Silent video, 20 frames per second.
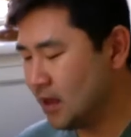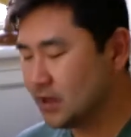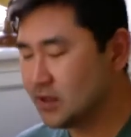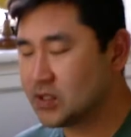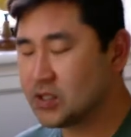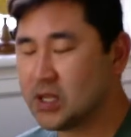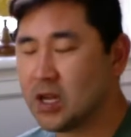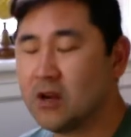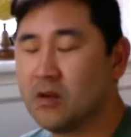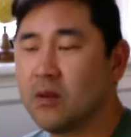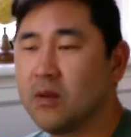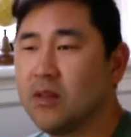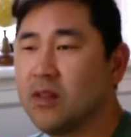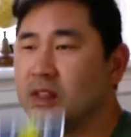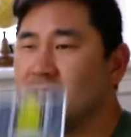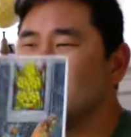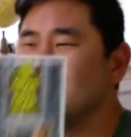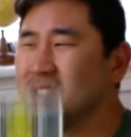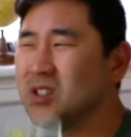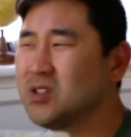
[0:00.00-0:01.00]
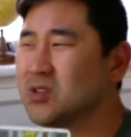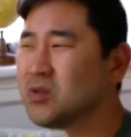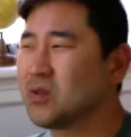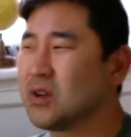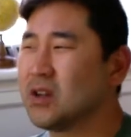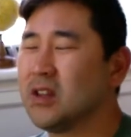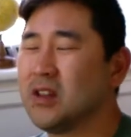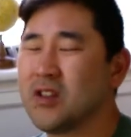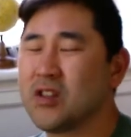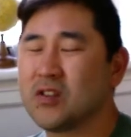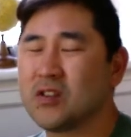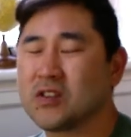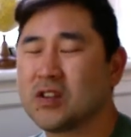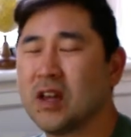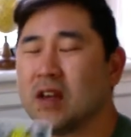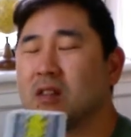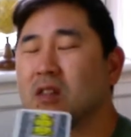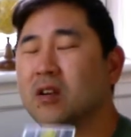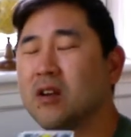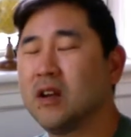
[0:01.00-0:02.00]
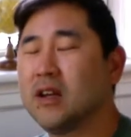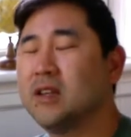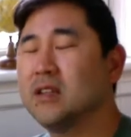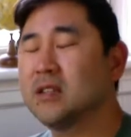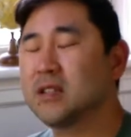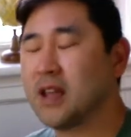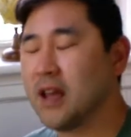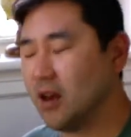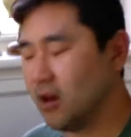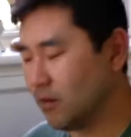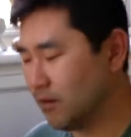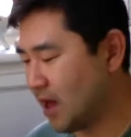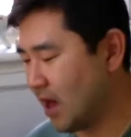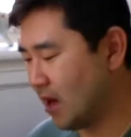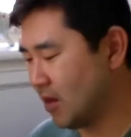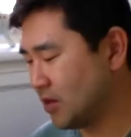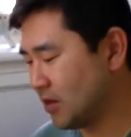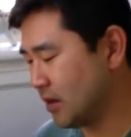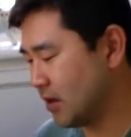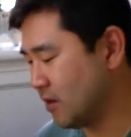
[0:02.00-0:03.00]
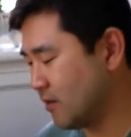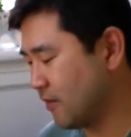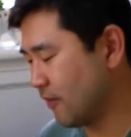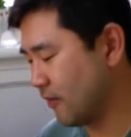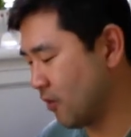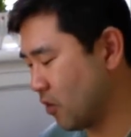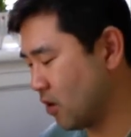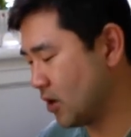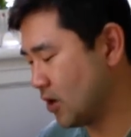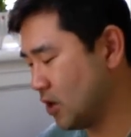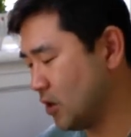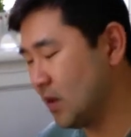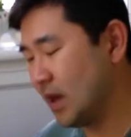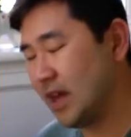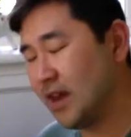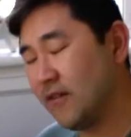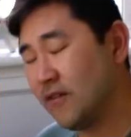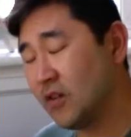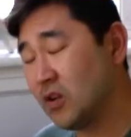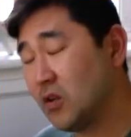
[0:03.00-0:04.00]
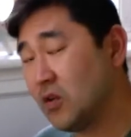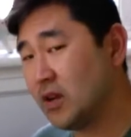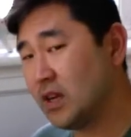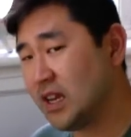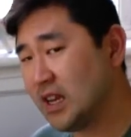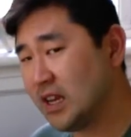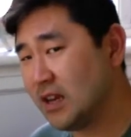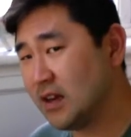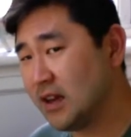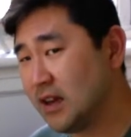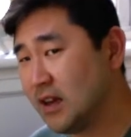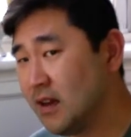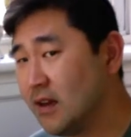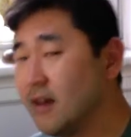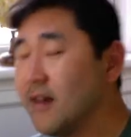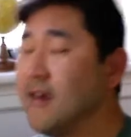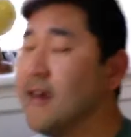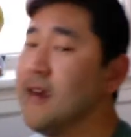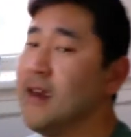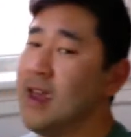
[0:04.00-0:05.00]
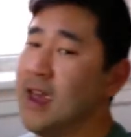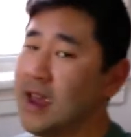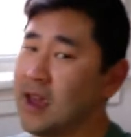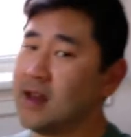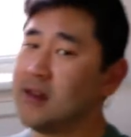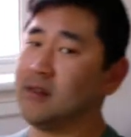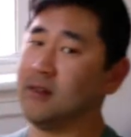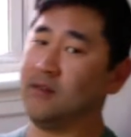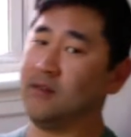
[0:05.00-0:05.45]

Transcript: So this is really just saying there is help out there for you if you need it. And